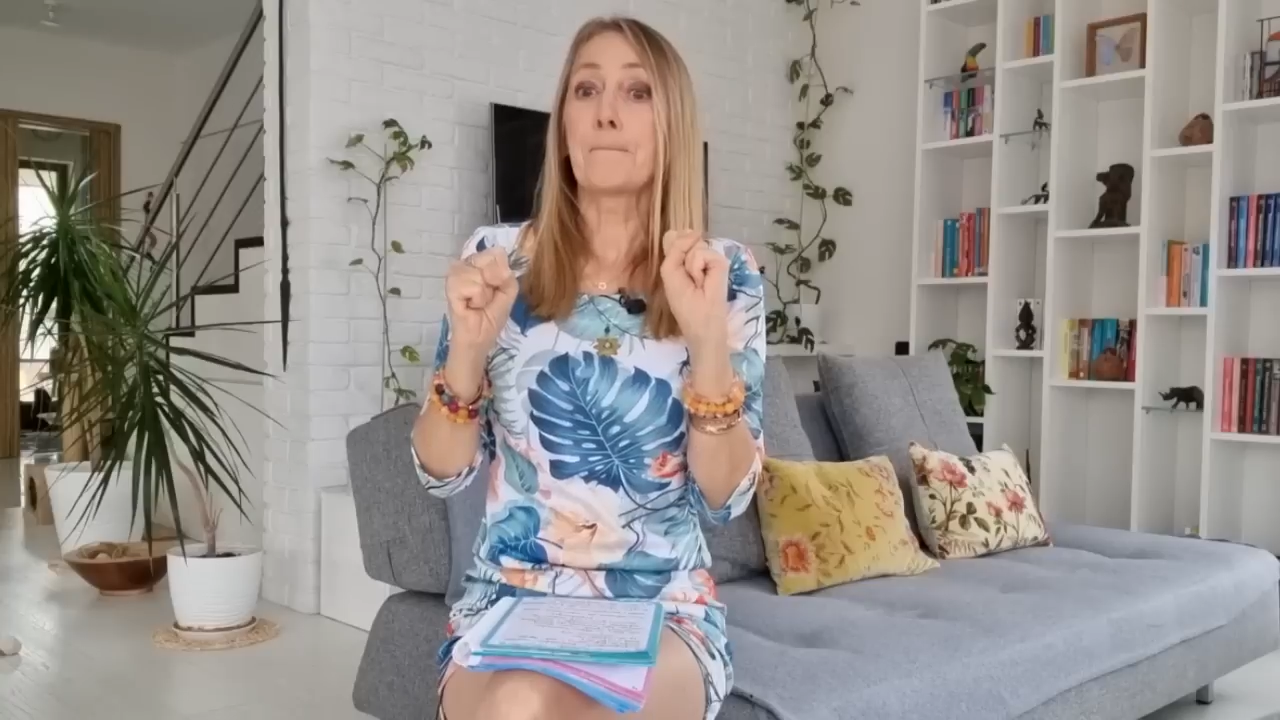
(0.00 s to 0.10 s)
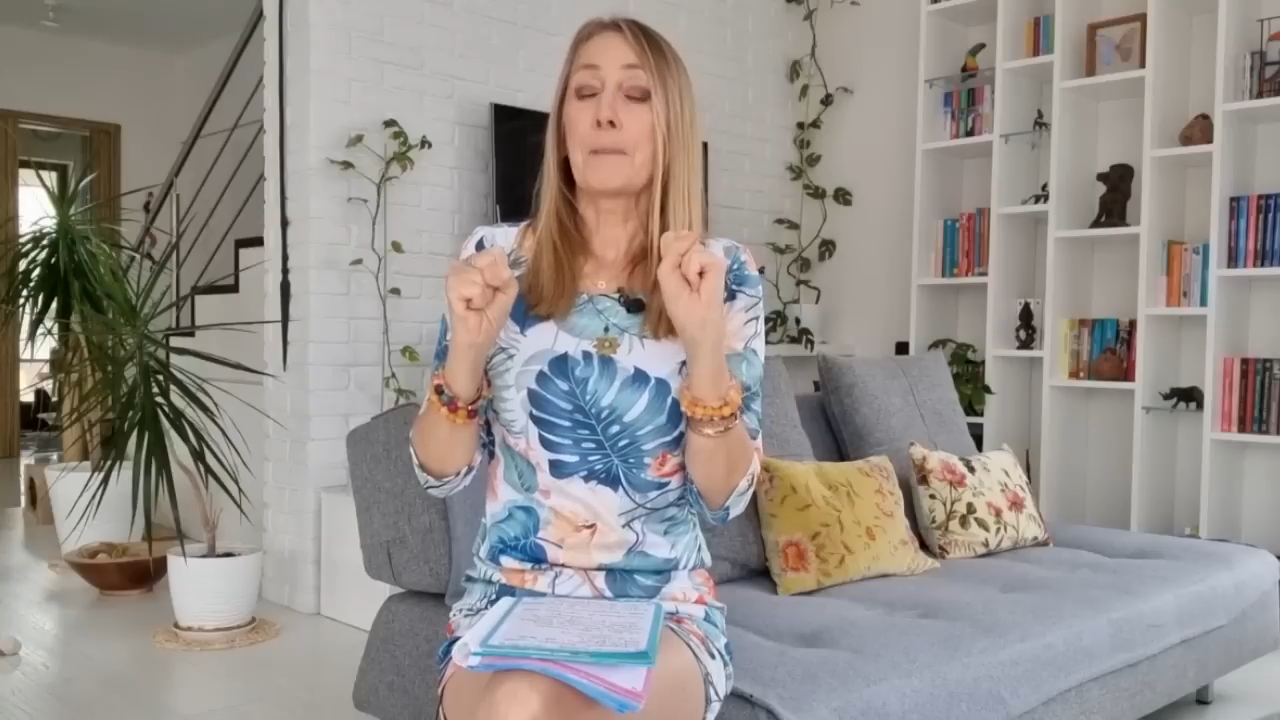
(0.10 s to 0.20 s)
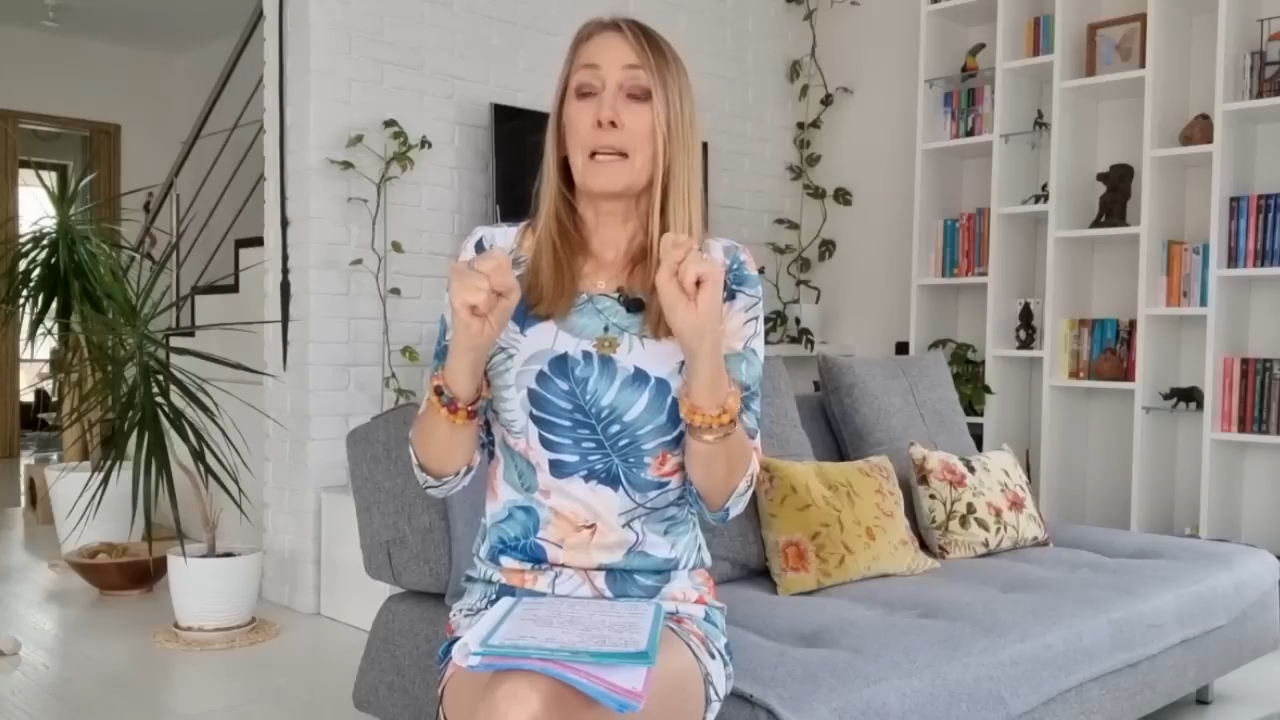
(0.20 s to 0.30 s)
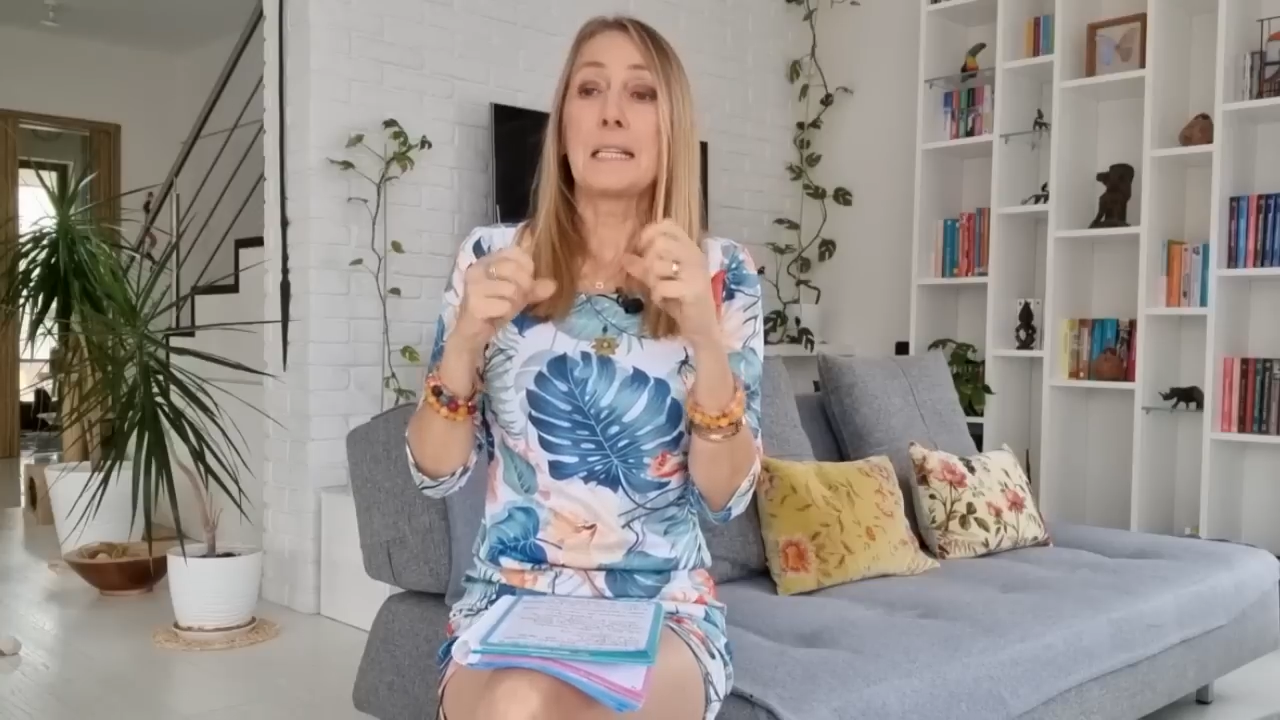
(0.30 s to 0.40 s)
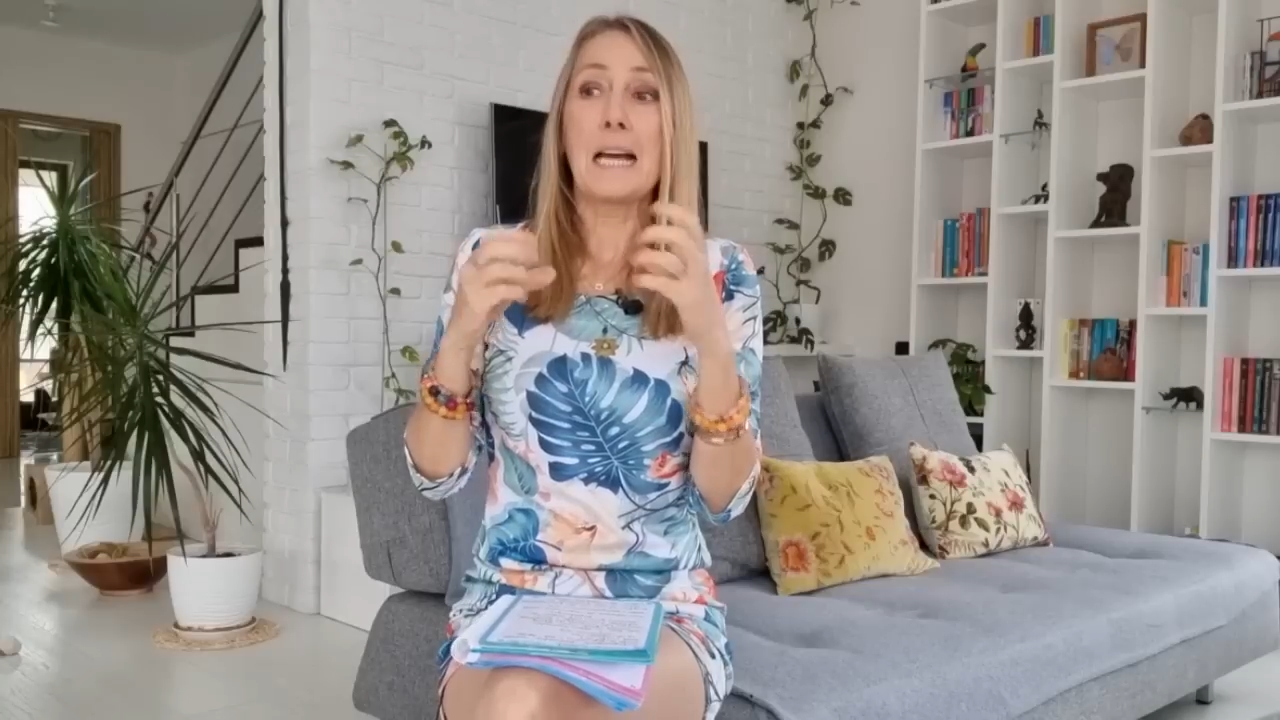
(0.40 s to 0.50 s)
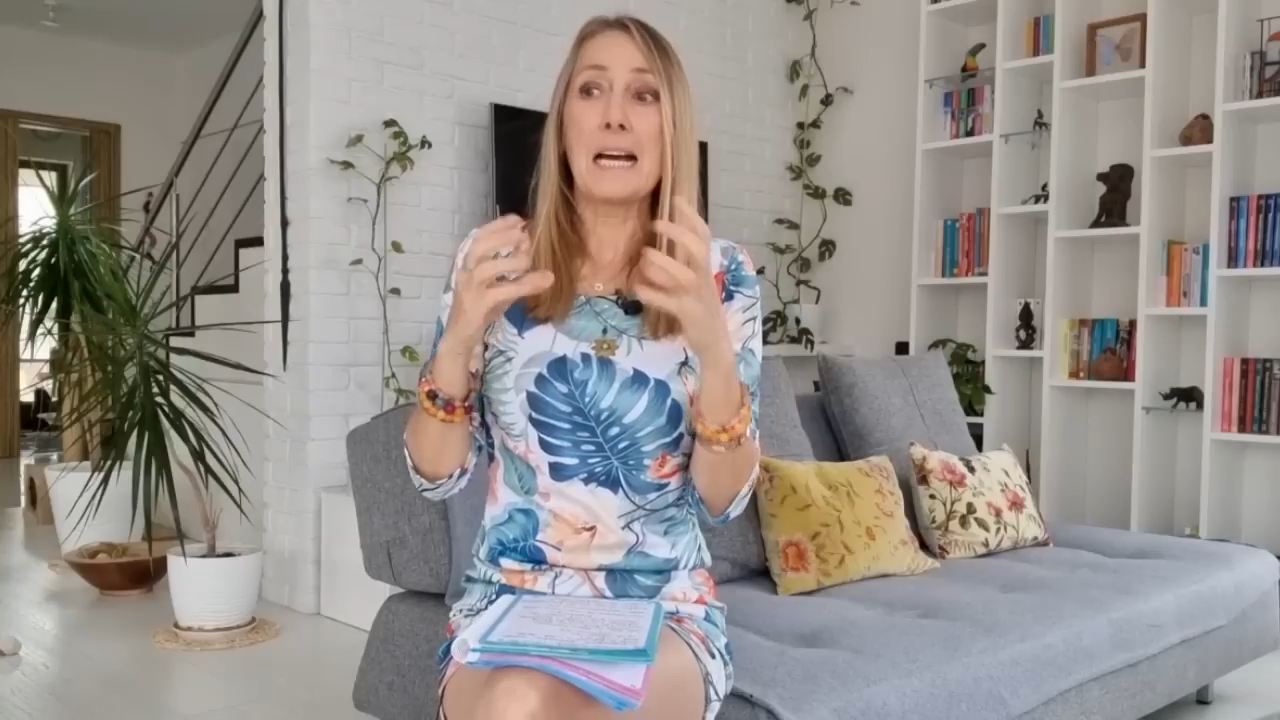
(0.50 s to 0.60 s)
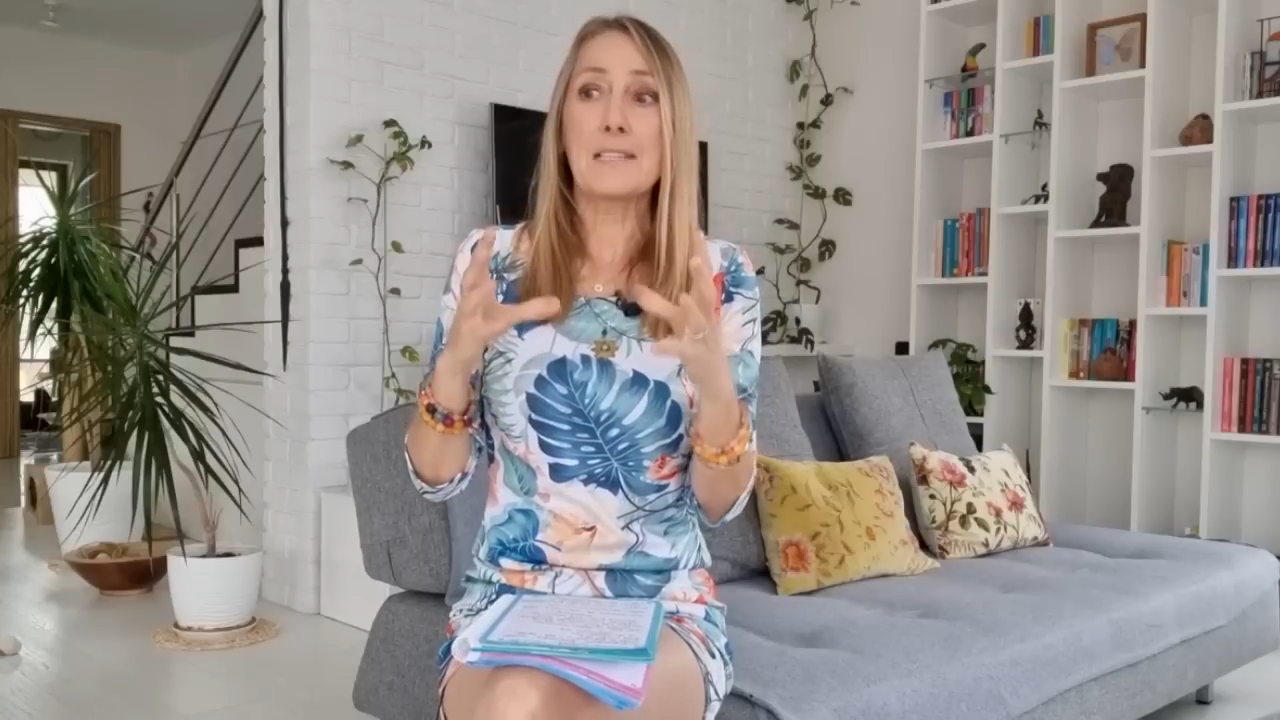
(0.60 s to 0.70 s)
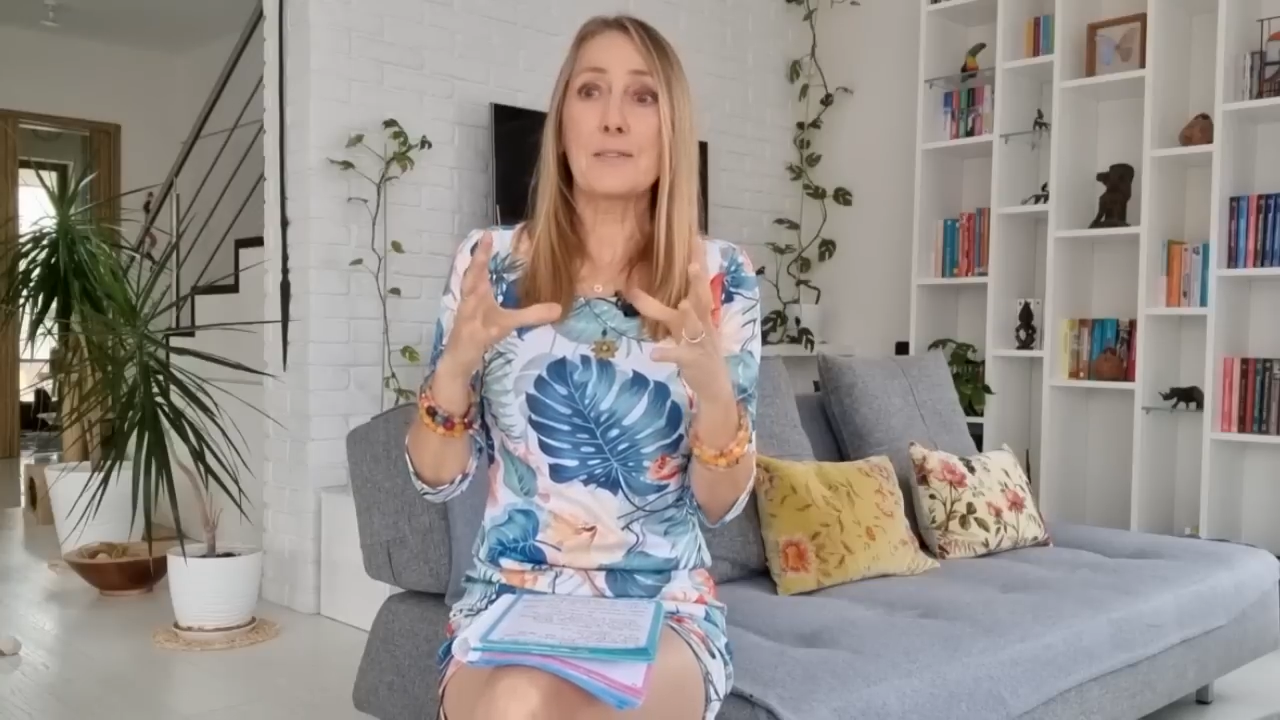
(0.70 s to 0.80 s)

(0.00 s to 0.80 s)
of a depressed